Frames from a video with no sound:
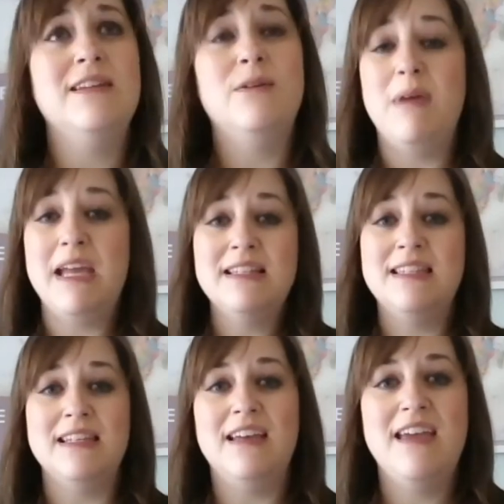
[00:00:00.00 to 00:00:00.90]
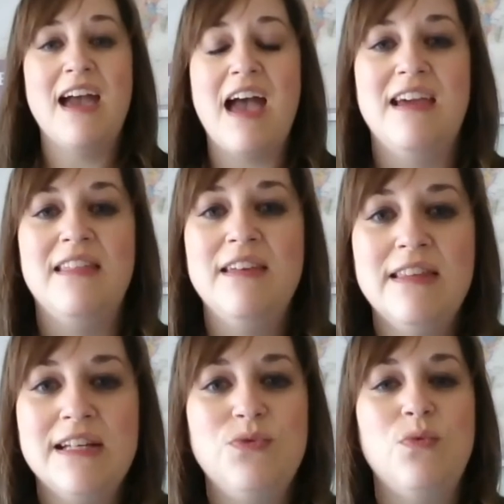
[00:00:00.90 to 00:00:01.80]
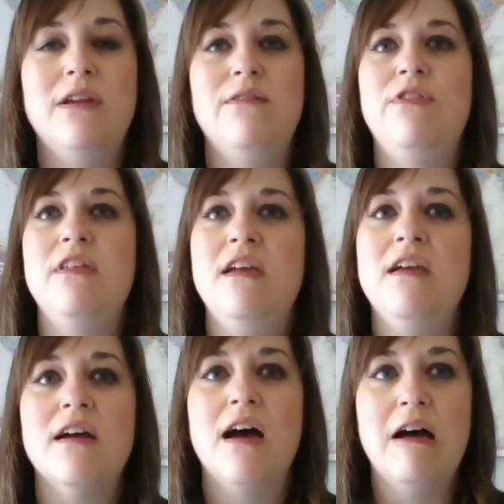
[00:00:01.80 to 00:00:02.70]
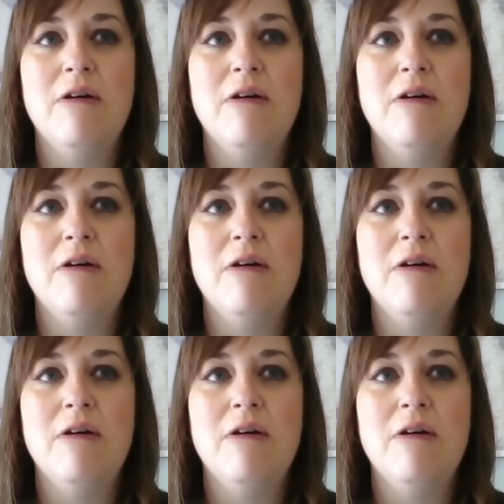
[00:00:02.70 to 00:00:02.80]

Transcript: amazing. Yeah. And I think that's one of the,